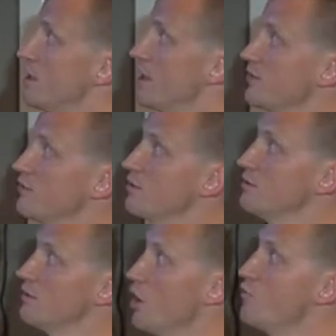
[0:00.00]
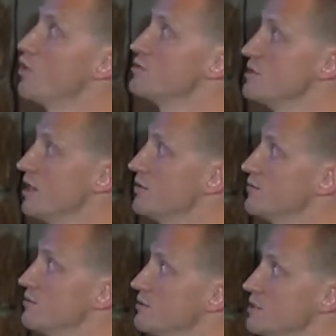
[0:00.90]
deaths, overdose
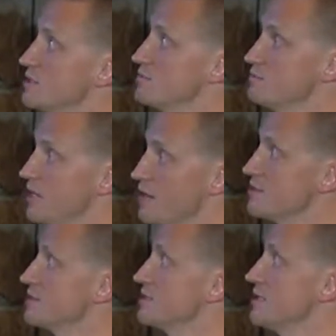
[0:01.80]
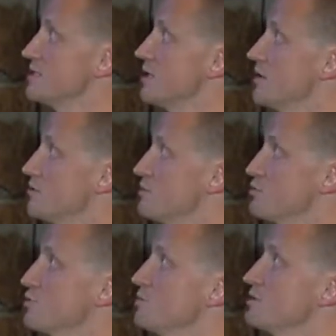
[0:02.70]
deaths. This is teasing out just the
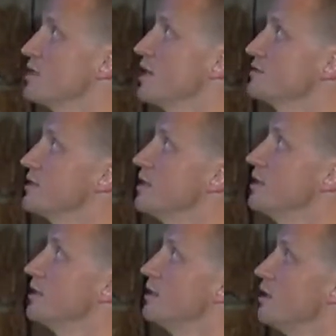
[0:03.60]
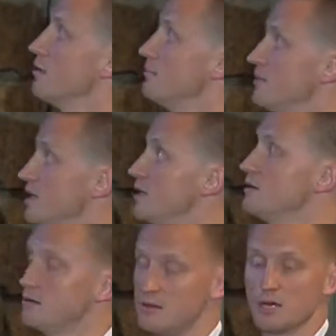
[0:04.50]
prescription deaths.
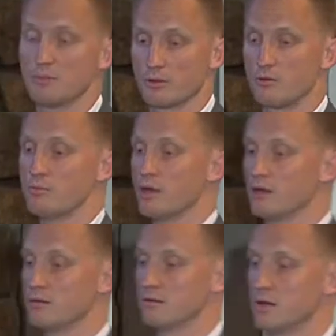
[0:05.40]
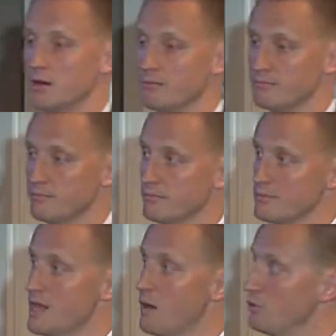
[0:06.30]
Did dip a little bit,
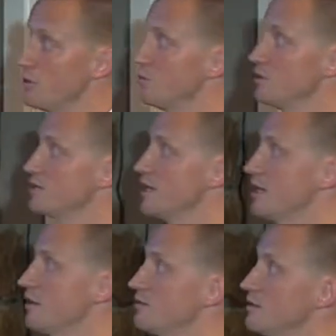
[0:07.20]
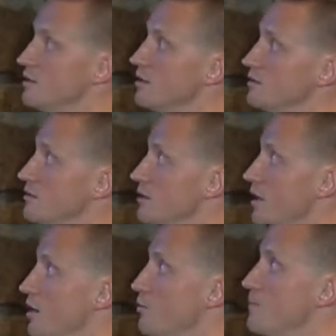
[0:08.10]
not when you take out the
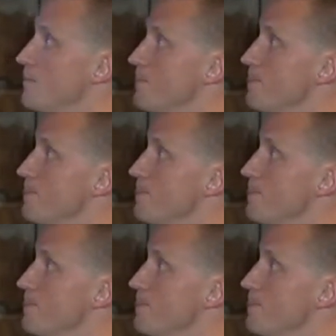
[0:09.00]
heroin.